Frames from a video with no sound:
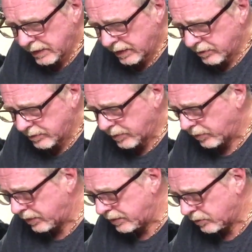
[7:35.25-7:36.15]
I remember
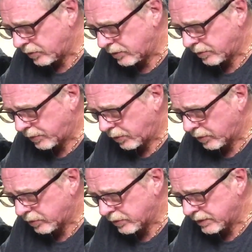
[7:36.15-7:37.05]
reading one
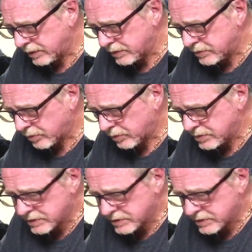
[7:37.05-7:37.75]
report where they destroyed